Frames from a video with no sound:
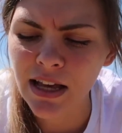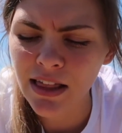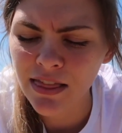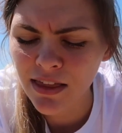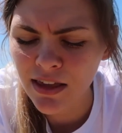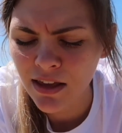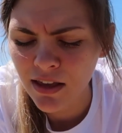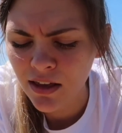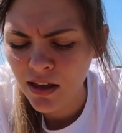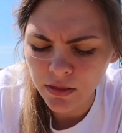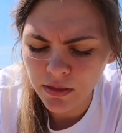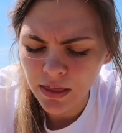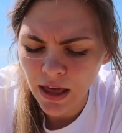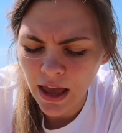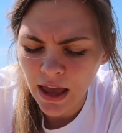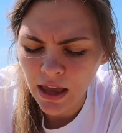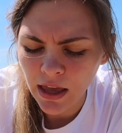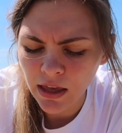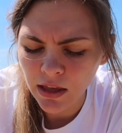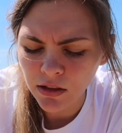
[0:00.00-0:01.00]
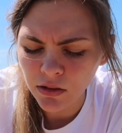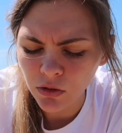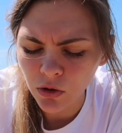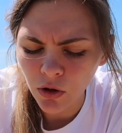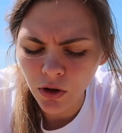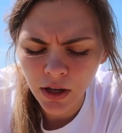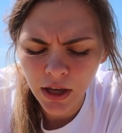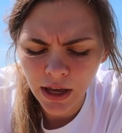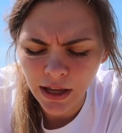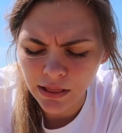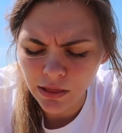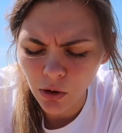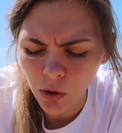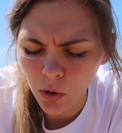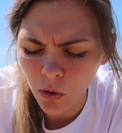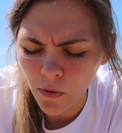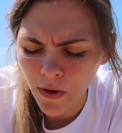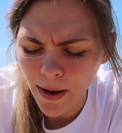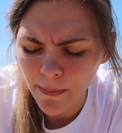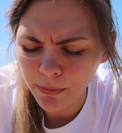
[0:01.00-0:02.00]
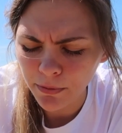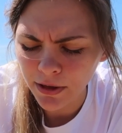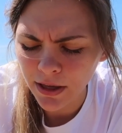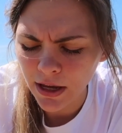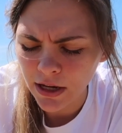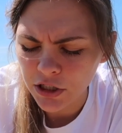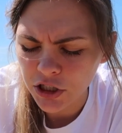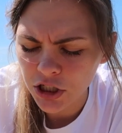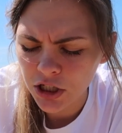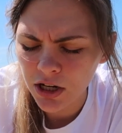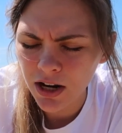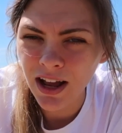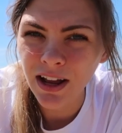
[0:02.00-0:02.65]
I think they look at the whole application.